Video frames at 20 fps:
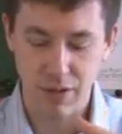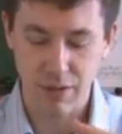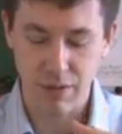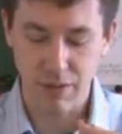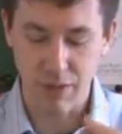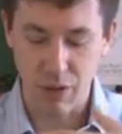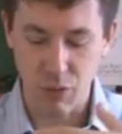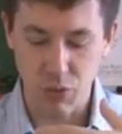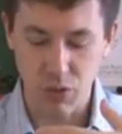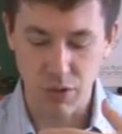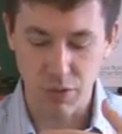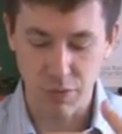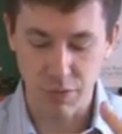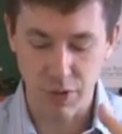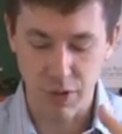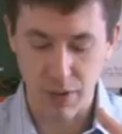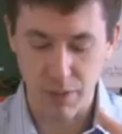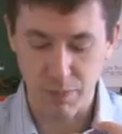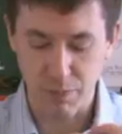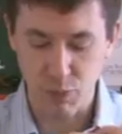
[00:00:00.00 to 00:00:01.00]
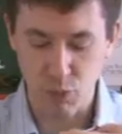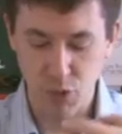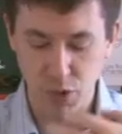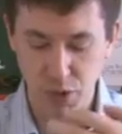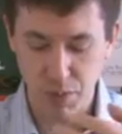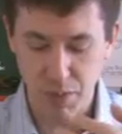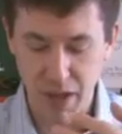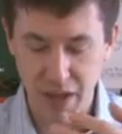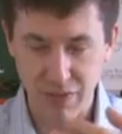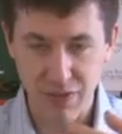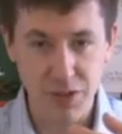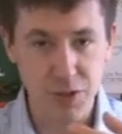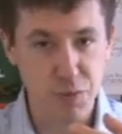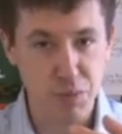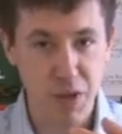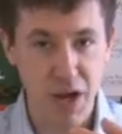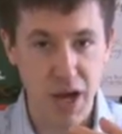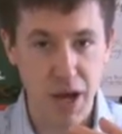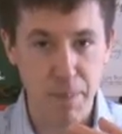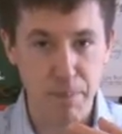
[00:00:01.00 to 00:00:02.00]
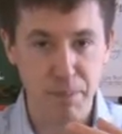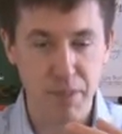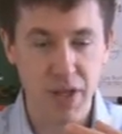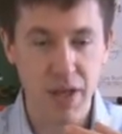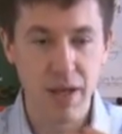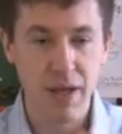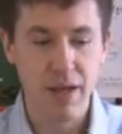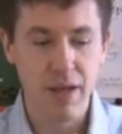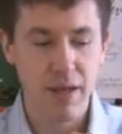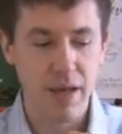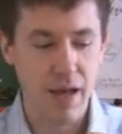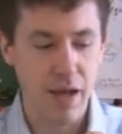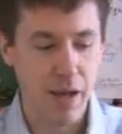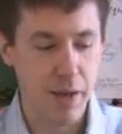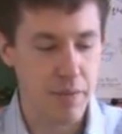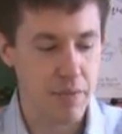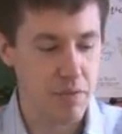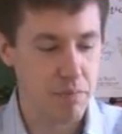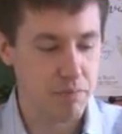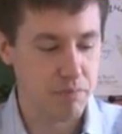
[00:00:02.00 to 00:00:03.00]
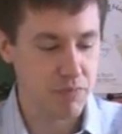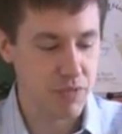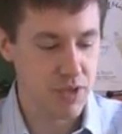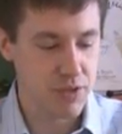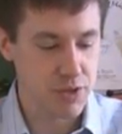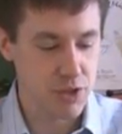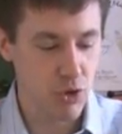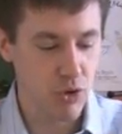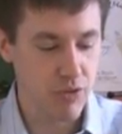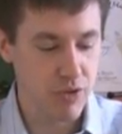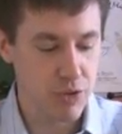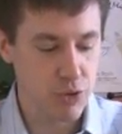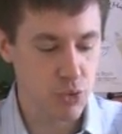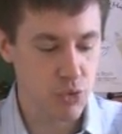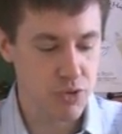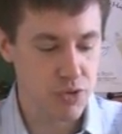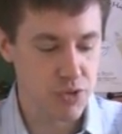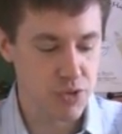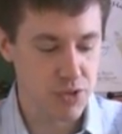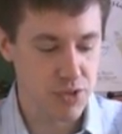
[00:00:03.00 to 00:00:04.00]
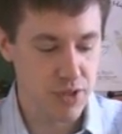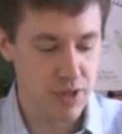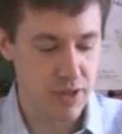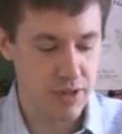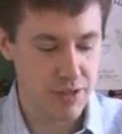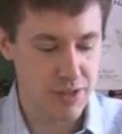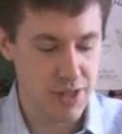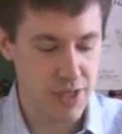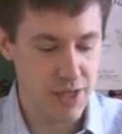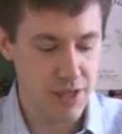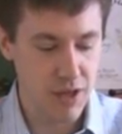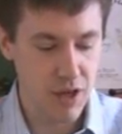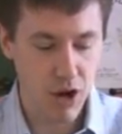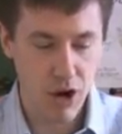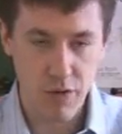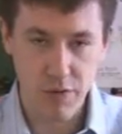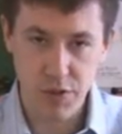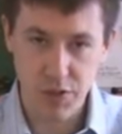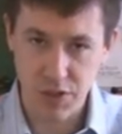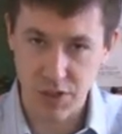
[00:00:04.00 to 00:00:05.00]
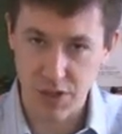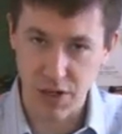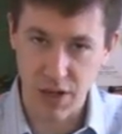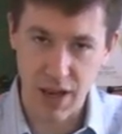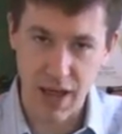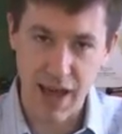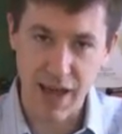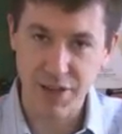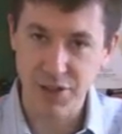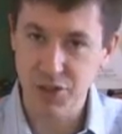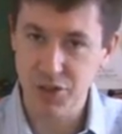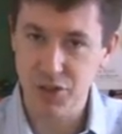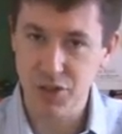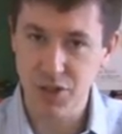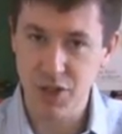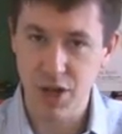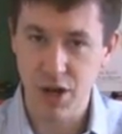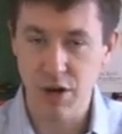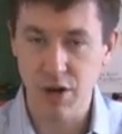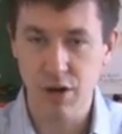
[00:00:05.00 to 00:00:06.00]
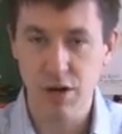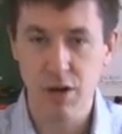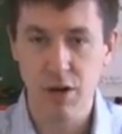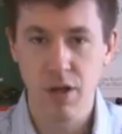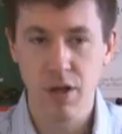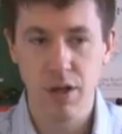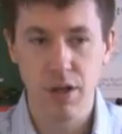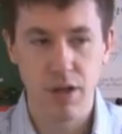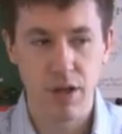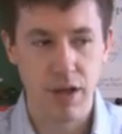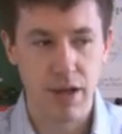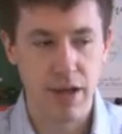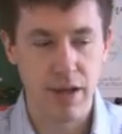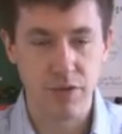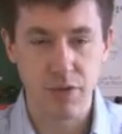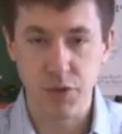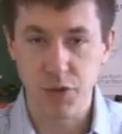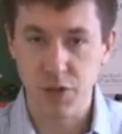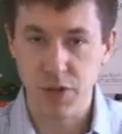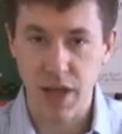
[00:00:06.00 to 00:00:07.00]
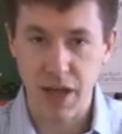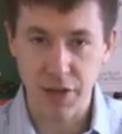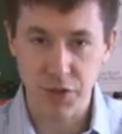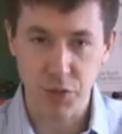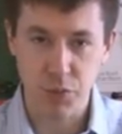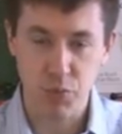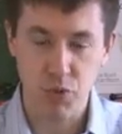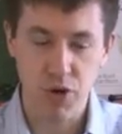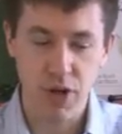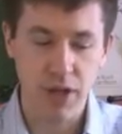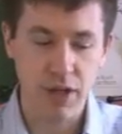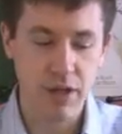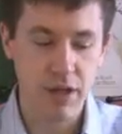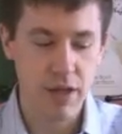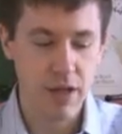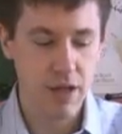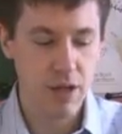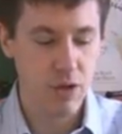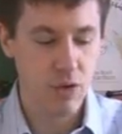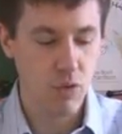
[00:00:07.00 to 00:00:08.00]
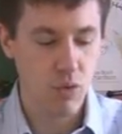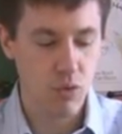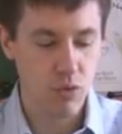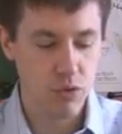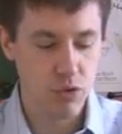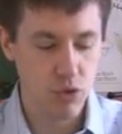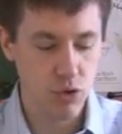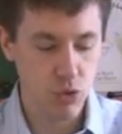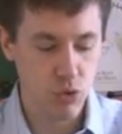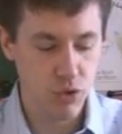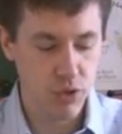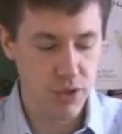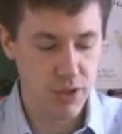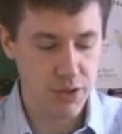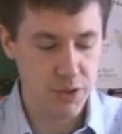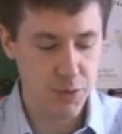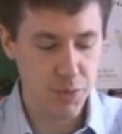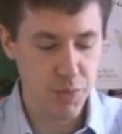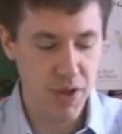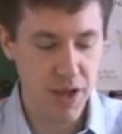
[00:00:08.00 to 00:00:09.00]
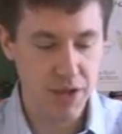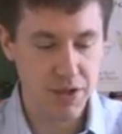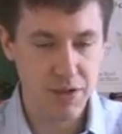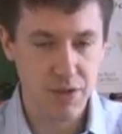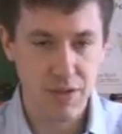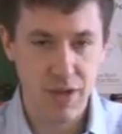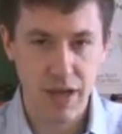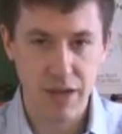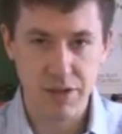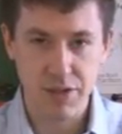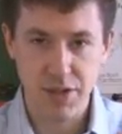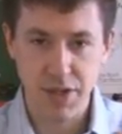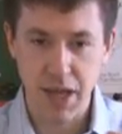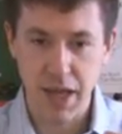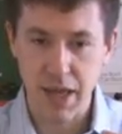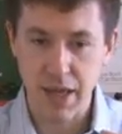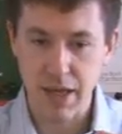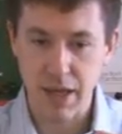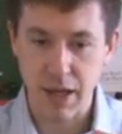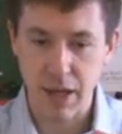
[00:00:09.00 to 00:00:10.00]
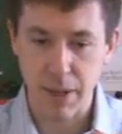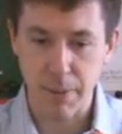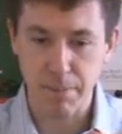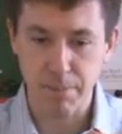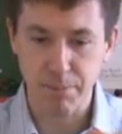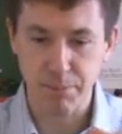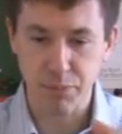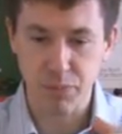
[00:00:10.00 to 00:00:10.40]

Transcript: that would have really made this pop. Considering this was tea harvested last year, in this last spring, you could expect that a